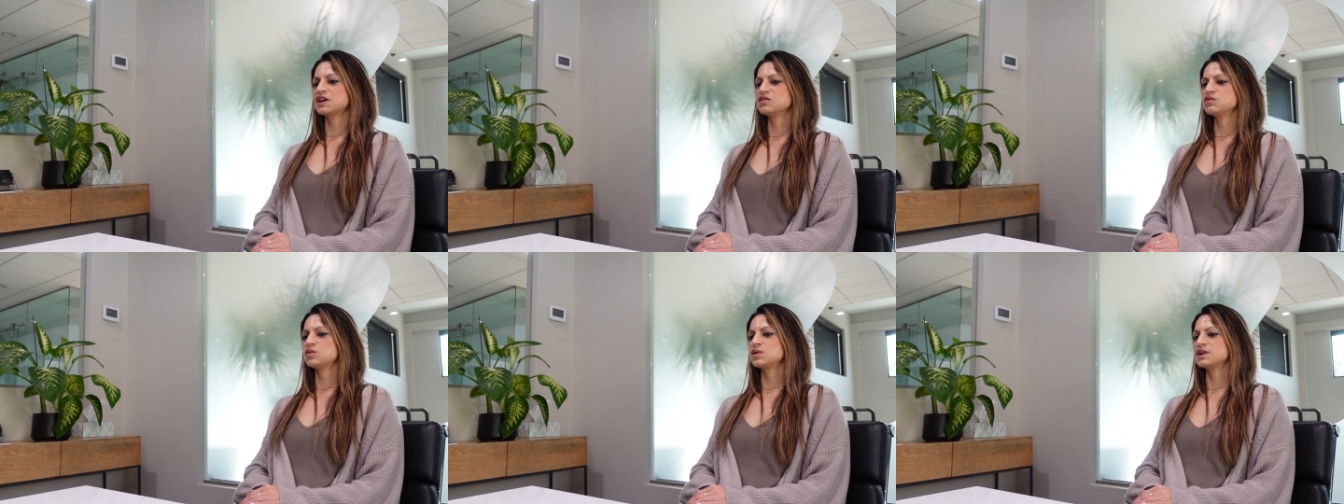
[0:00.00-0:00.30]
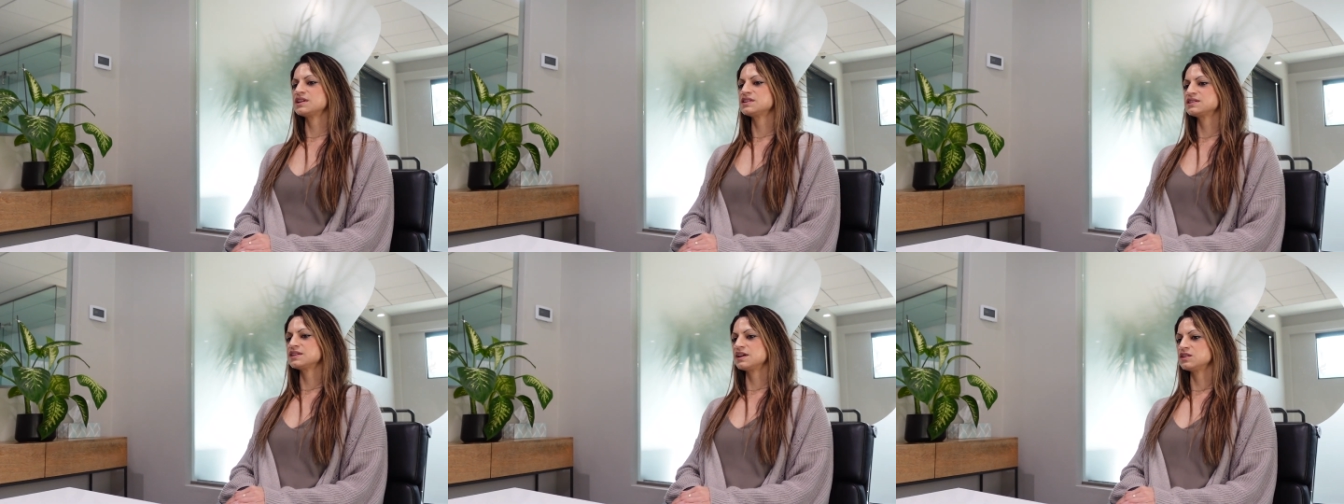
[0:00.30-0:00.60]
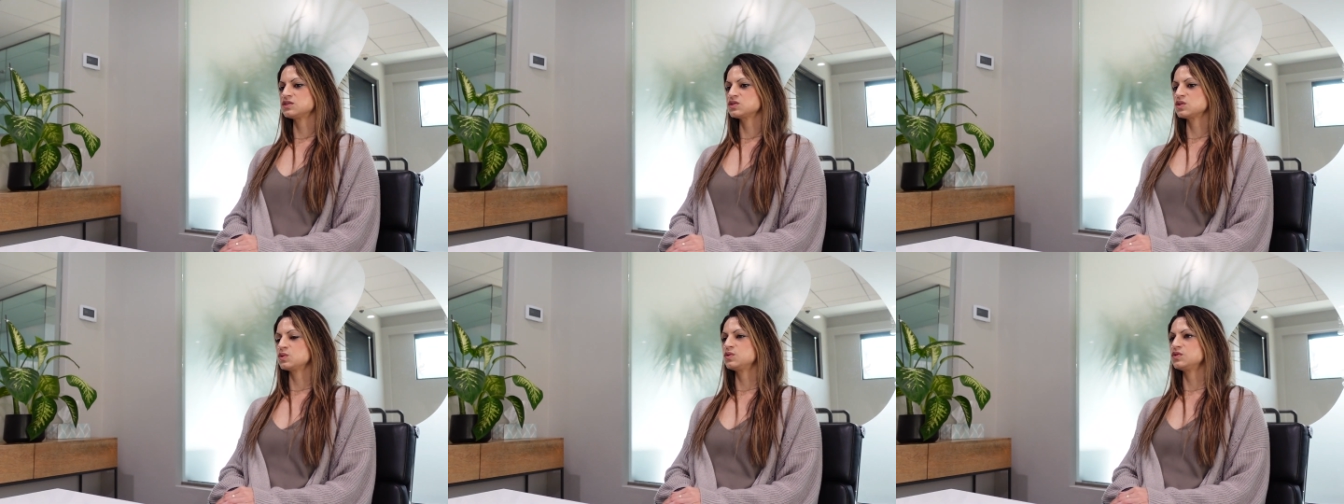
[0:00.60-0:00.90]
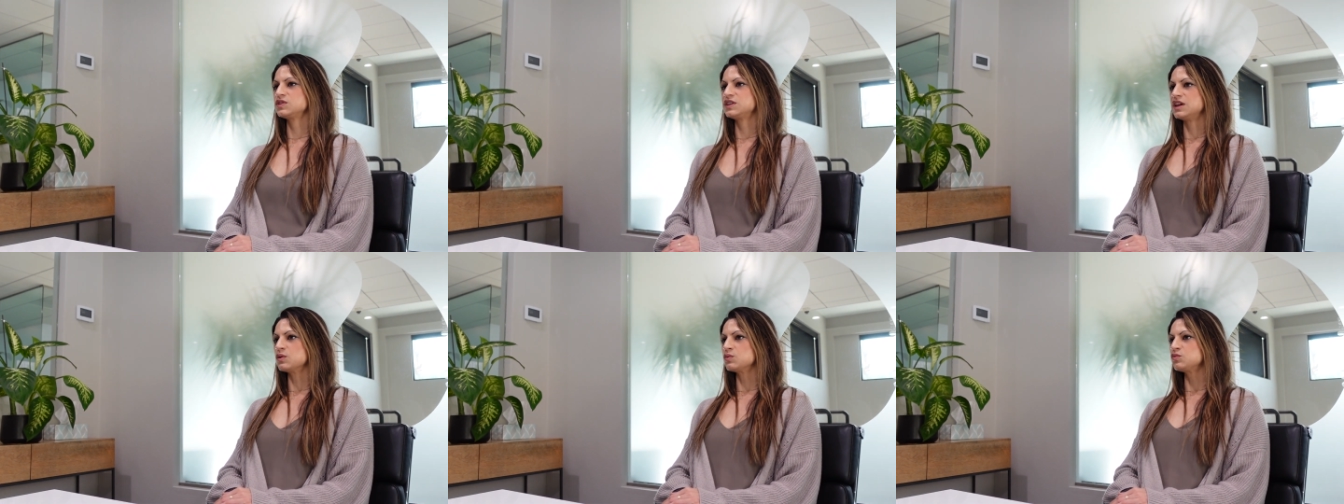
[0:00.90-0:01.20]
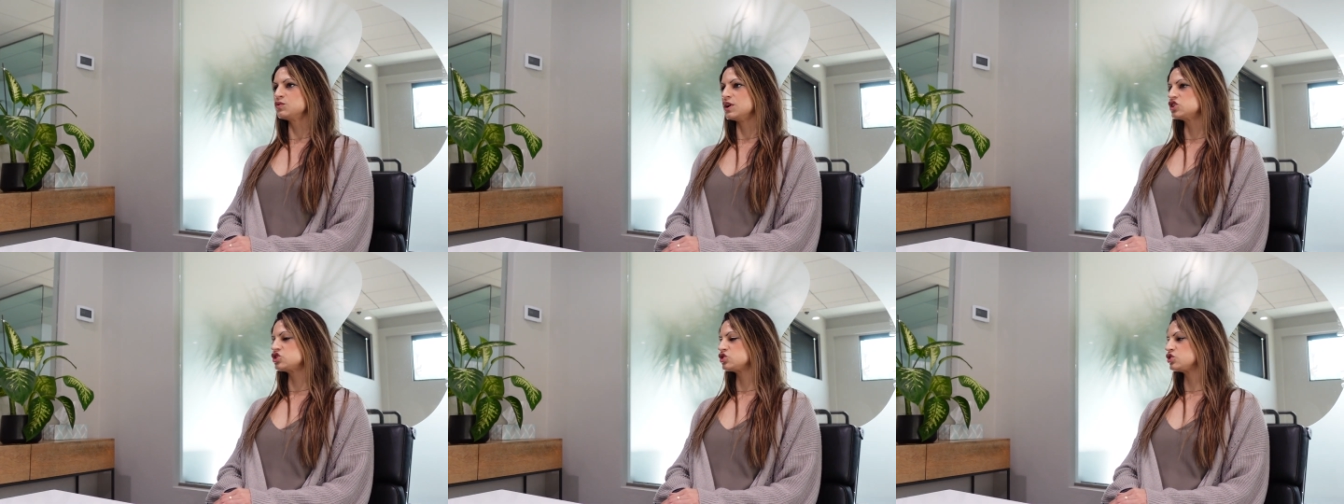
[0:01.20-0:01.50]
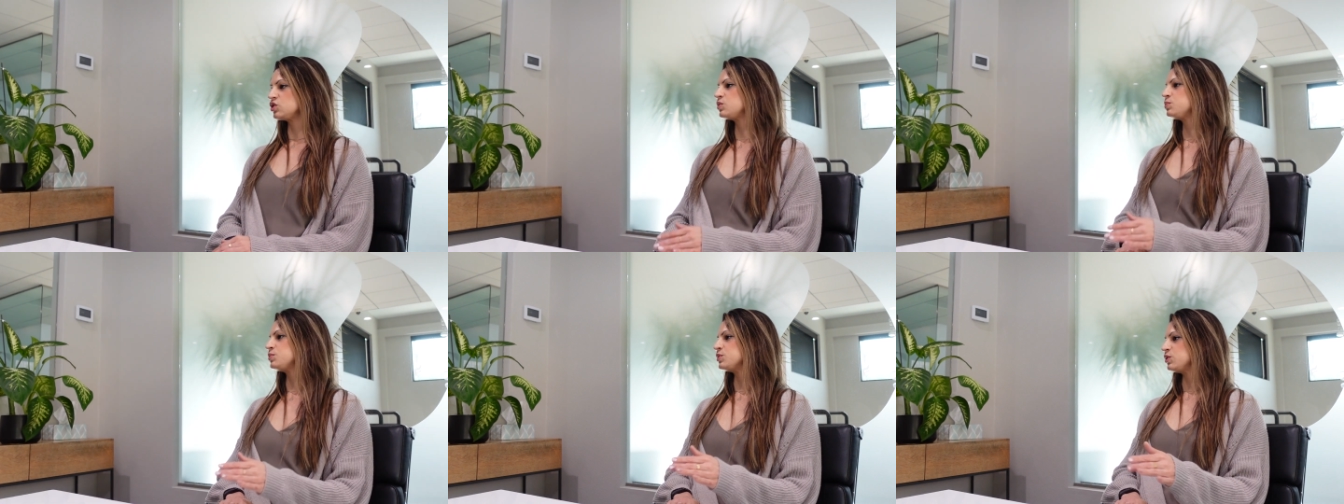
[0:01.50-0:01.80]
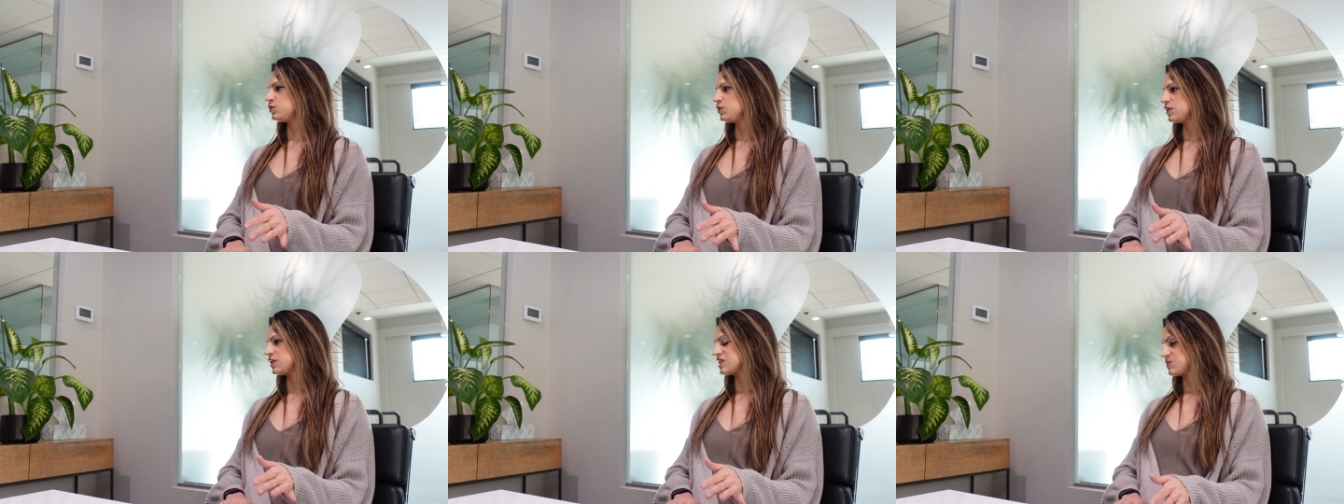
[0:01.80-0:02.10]
kind of what I said, so the original
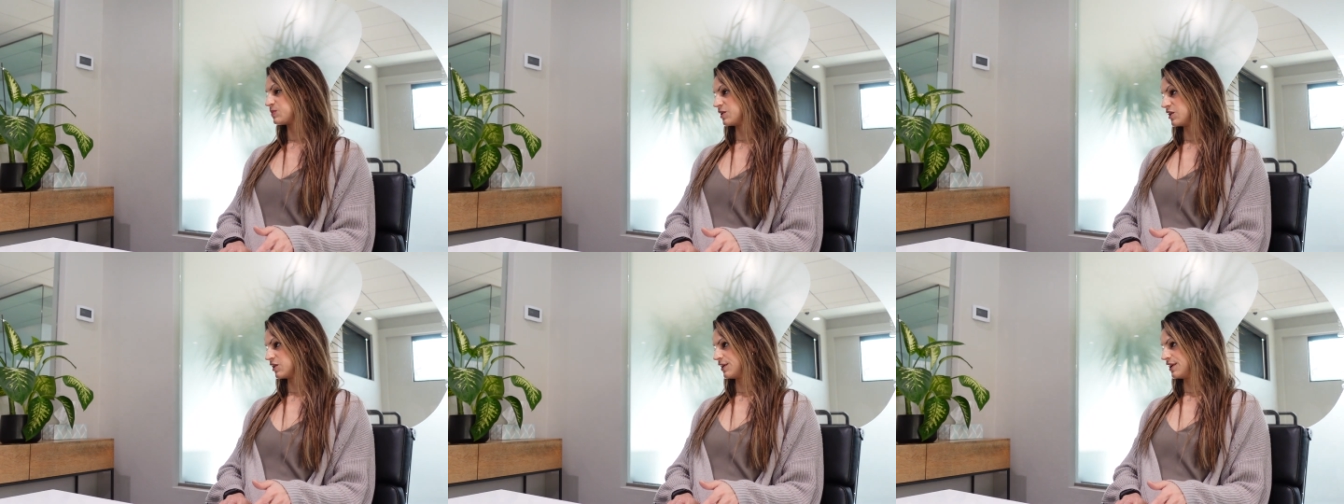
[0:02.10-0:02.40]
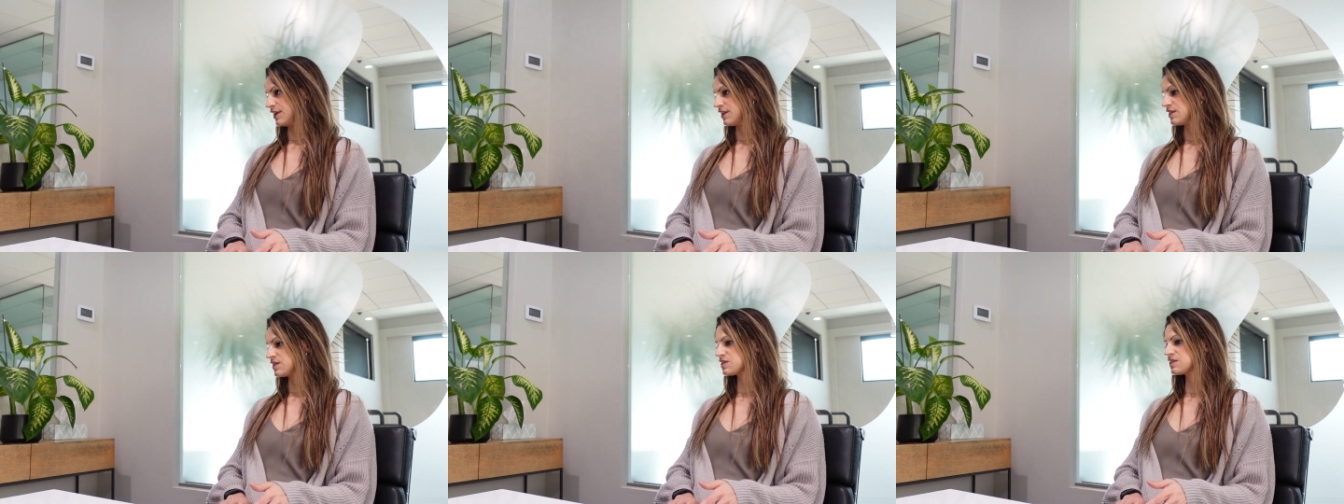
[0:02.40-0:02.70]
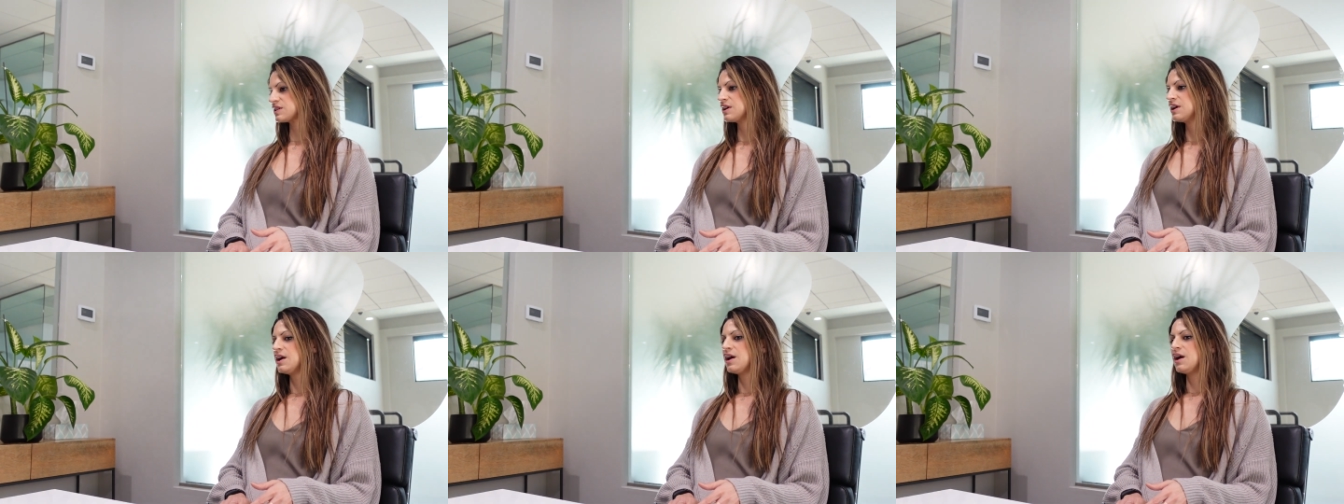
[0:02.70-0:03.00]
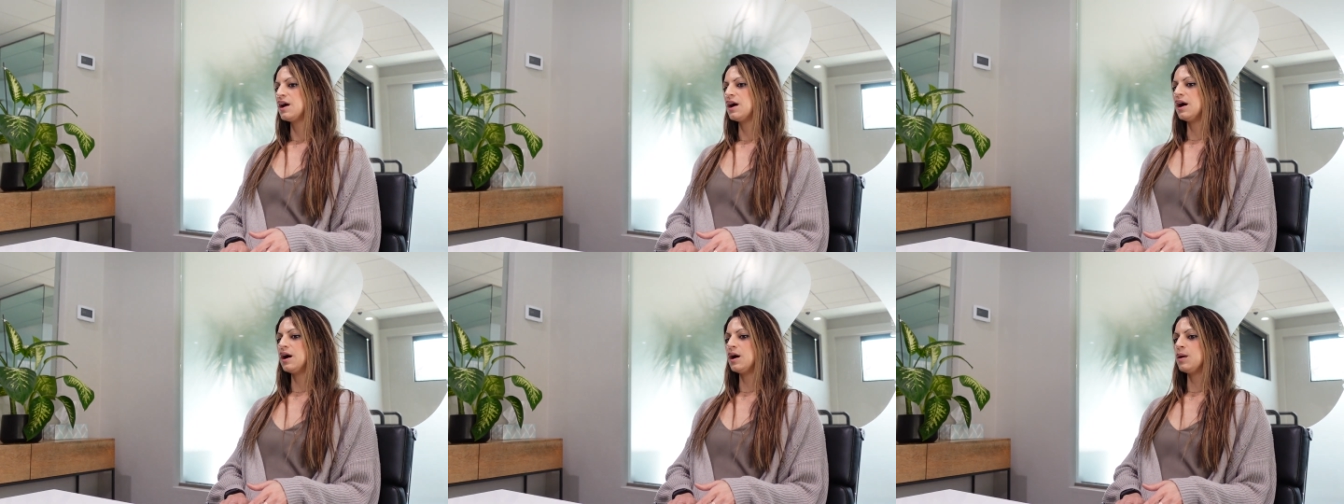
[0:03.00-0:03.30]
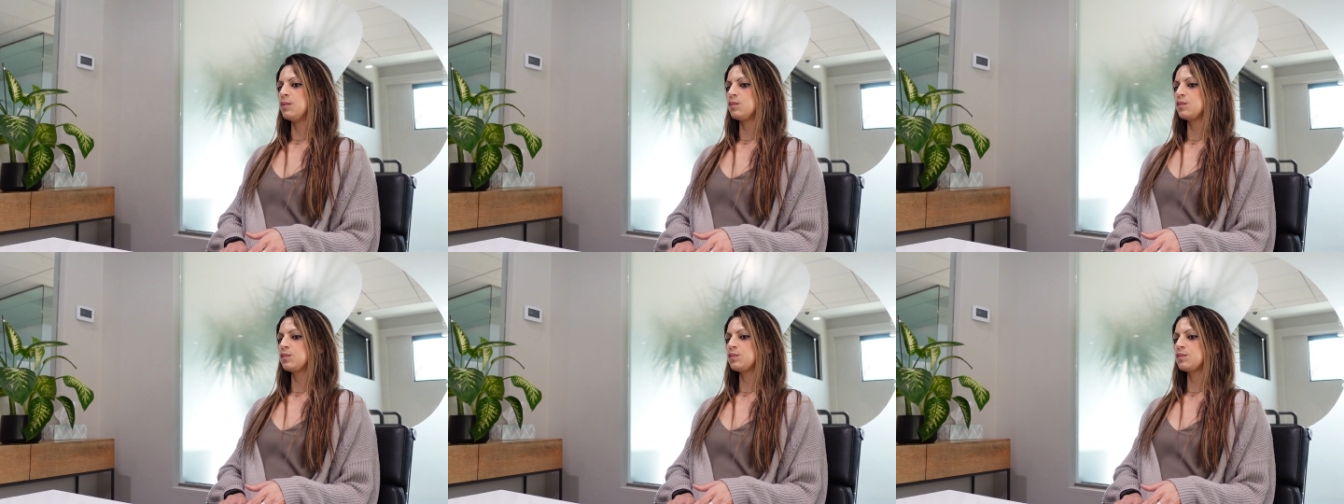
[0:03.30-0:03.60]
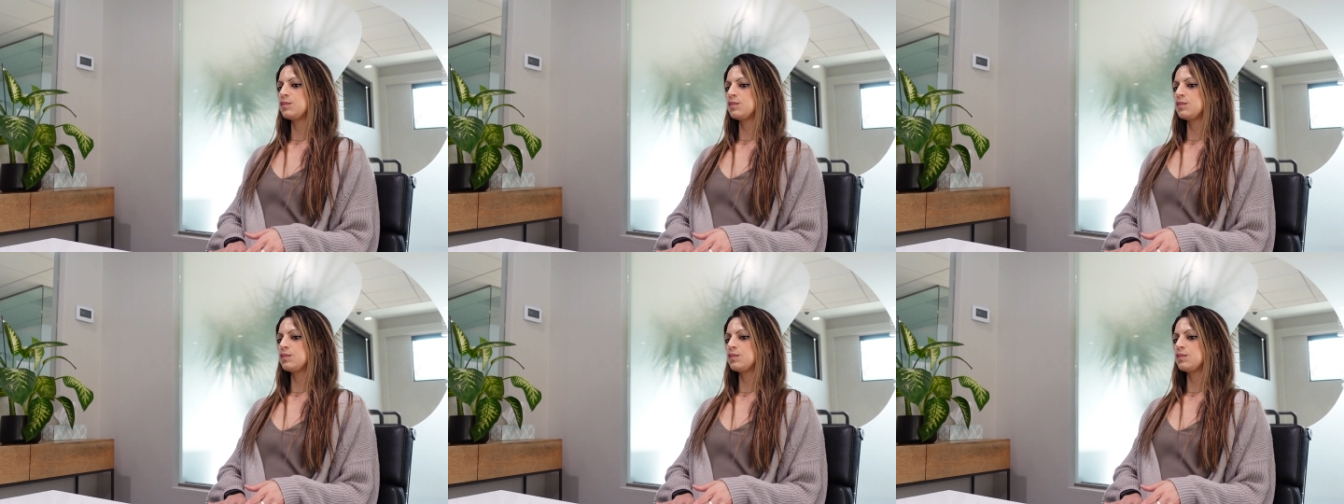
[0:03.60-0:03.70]
booth experience, um,